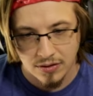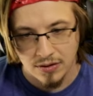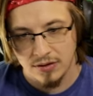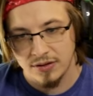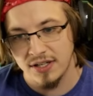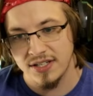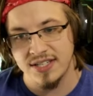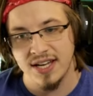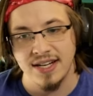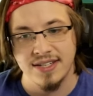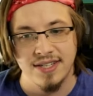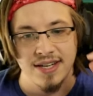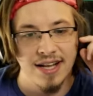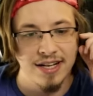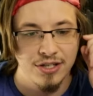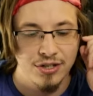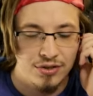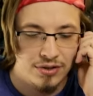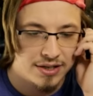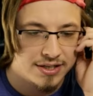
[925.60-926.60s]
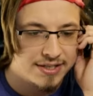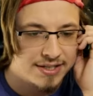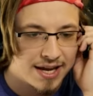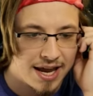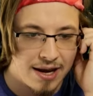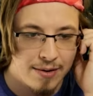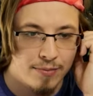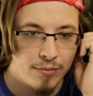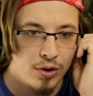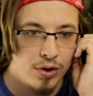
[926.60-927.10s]
is that's an extra
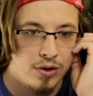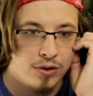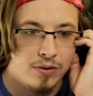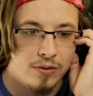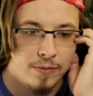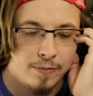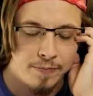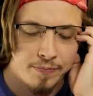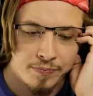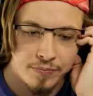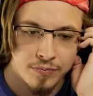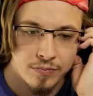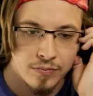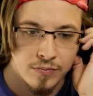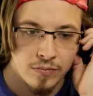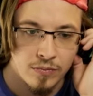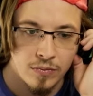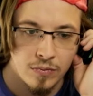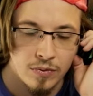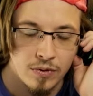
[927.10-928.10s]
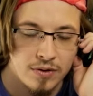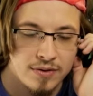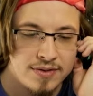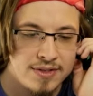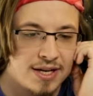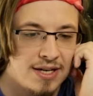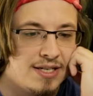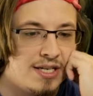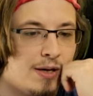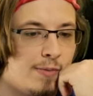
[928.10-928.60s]
10 mult,
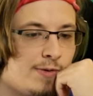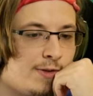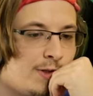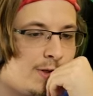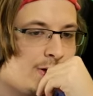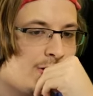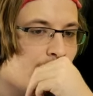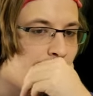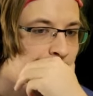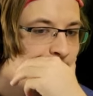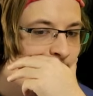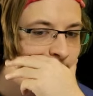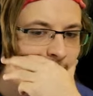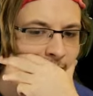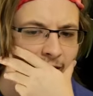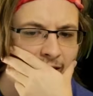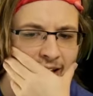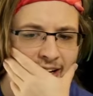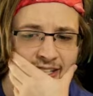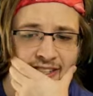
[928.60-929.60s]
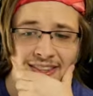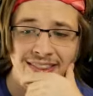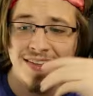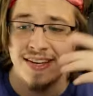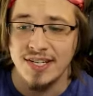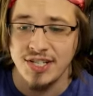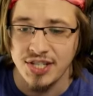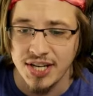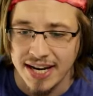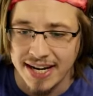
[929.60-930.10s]
10 times? Yeah, that
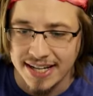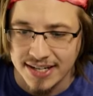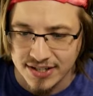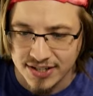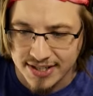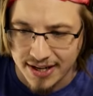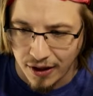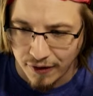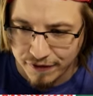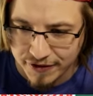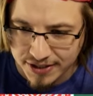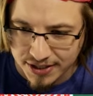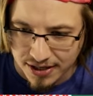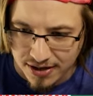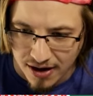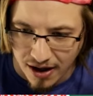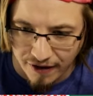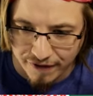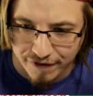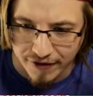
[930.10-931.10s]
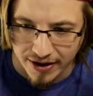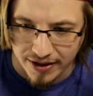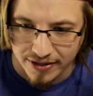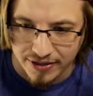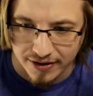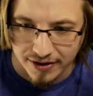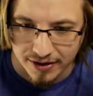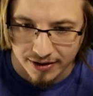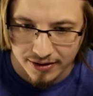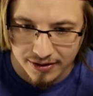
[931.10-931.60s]
this in itself is enough, I think.